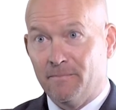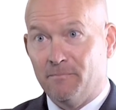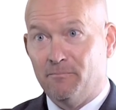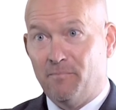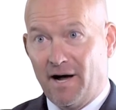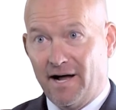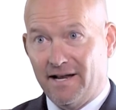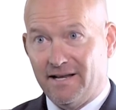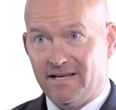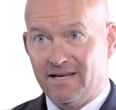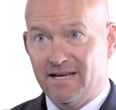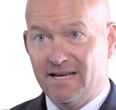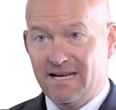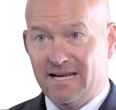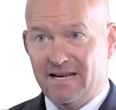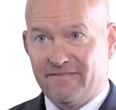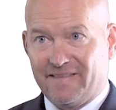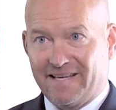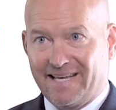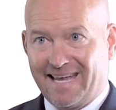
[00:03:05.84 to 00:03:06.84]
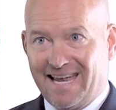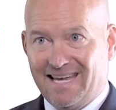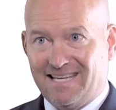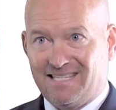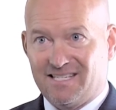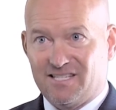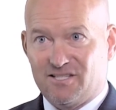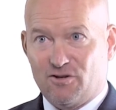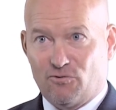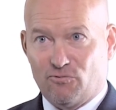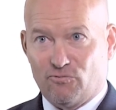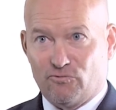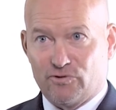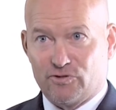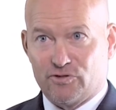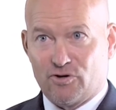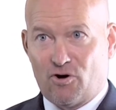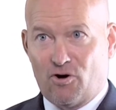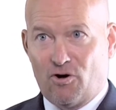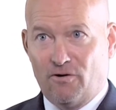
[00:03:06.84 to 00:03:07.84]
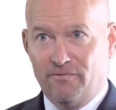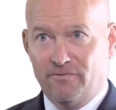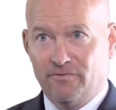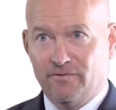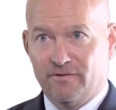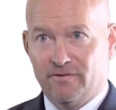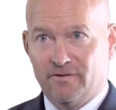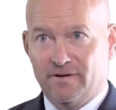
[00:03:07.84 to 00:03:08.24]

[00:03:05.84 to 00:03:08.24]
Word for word: But if the cases don't resolve,